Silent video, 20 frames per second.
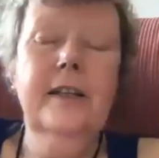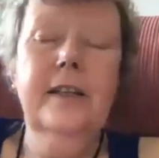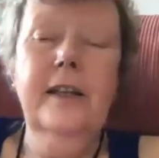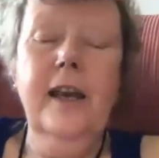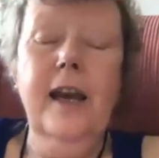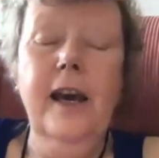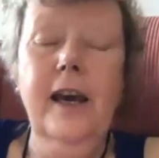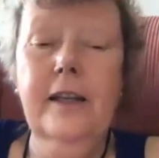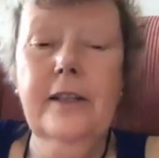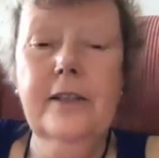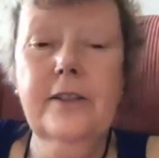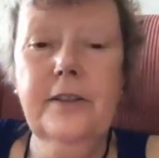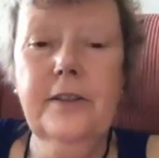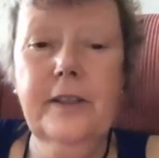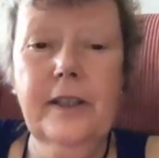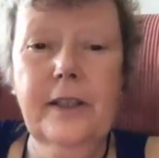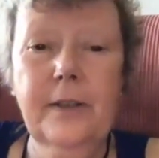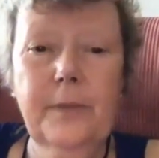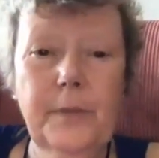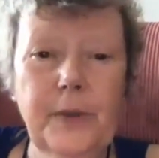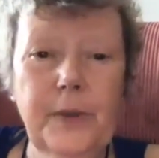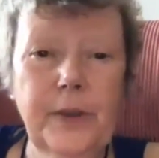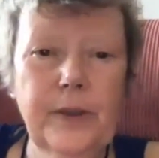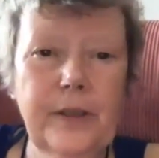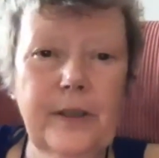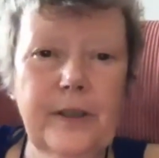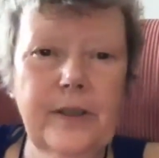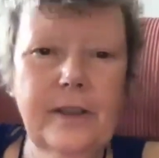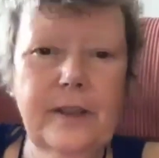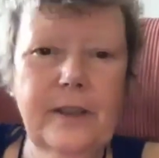Yeah, it's really
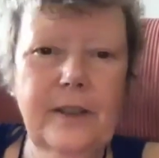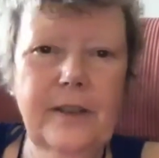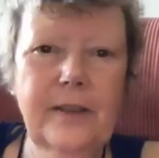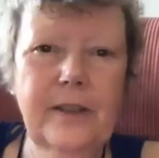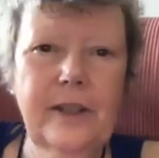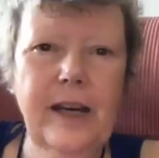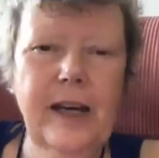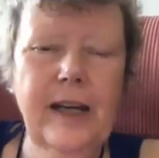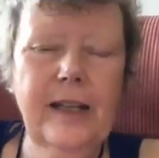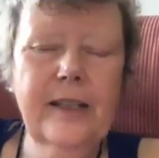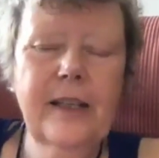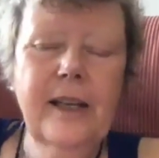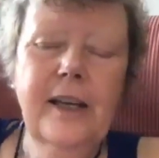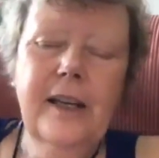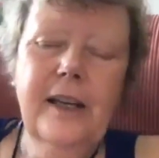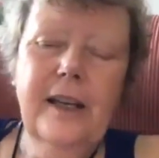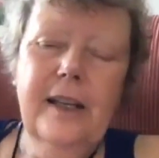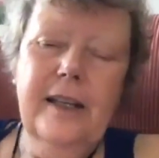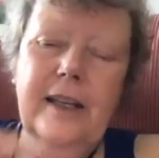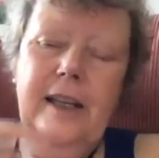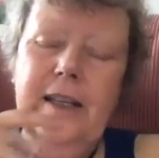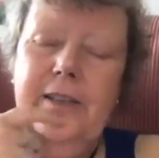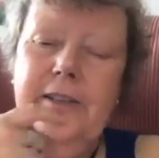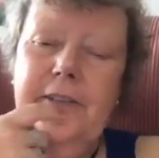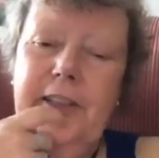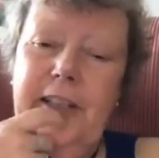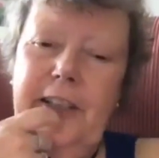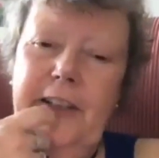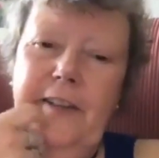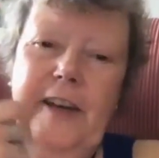important to do that. That's
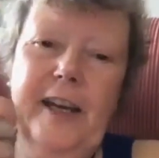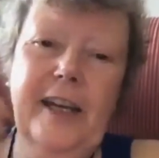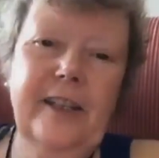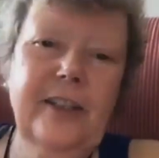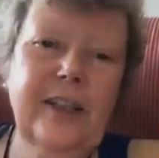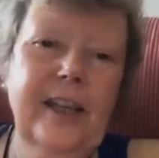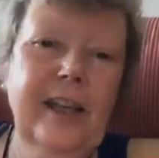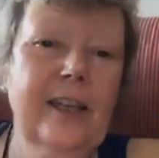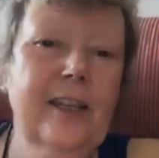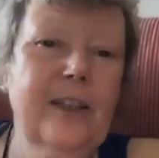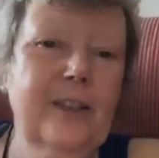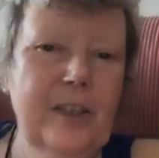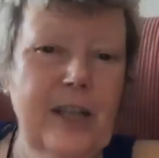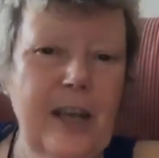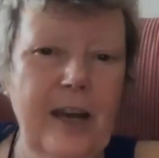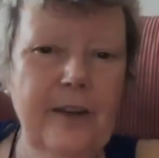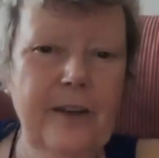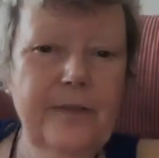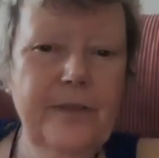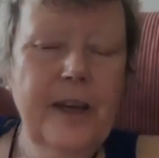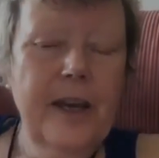really great. Thank you, Jeff.